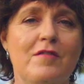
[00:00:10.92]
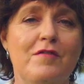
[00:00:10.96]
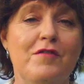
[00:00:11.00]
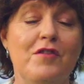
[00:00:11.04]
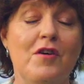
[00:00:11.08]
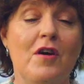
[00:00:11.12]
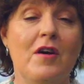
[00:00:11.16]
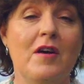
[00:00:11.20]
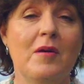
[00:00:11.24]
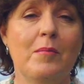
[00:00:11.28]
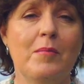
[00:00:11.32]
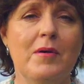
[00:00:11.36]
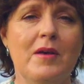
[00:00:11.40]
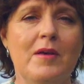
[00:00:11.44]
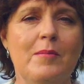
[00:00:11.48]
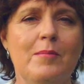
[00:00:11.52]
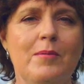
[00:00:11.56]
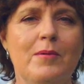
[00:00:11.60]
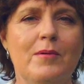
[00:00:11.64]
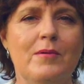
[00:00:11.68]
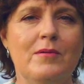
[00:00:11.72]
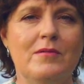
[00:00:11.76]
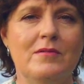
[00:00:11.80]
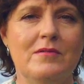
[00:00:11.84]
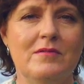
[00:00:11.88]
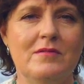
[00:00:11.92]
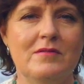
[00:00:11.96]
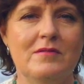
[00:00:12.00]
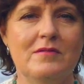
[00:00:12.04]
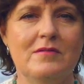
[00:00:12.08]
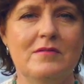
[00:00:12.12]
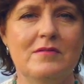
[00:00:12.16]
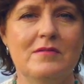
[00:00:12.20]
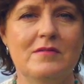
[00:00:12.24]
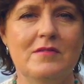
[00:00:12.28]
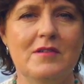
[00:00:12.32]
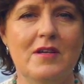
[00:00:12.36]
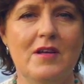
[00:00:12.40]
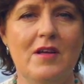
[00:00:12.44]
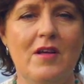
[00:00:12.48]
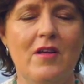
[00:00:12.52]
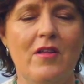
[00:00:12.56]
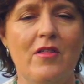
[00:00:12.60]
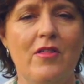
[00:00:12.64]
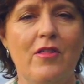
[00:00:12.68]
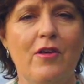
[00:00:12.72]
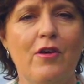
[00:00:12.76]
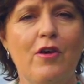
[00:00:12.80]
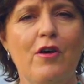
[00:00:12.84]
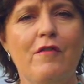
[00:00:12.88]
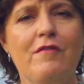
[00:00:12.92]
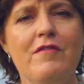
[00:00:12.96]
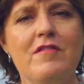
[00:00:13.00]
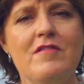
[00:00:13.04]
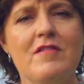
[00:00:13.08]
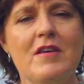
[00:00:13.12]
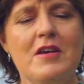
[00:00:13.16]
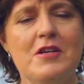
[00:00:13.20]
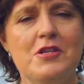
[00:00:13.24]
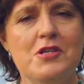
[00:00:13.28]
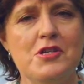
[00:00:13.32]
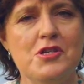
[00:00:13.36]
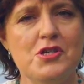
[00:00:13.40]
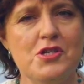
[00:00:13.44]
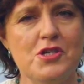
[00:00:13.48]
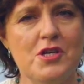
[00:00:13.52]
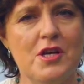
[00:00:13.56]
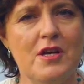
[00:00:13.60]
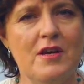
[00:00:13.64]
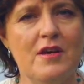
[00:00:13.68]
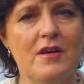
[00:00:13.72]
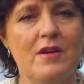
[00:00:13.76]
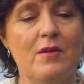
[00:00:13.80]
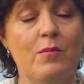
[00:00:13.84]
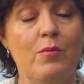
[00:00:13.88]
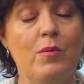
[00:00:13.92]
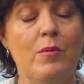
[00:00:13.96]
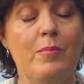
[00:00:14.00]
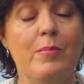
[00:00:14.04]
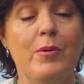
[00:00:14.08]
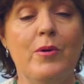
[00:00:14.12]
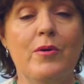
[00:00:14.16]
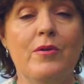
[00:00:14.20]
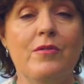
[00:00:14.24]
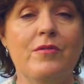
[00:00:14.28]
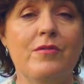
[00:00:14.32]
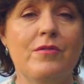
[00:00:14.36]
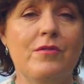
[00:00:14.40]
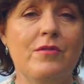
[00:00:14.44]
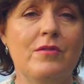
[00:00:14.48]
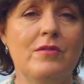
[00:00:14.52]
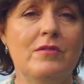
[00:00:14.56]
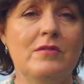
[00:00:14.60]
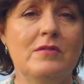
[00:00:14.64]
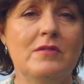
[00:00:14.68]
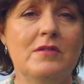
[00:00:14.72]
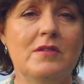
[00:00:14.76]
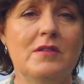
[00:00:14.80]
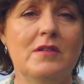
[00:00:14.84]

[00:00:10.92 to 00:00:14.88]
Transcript: of dying people. The conversations shared were personal,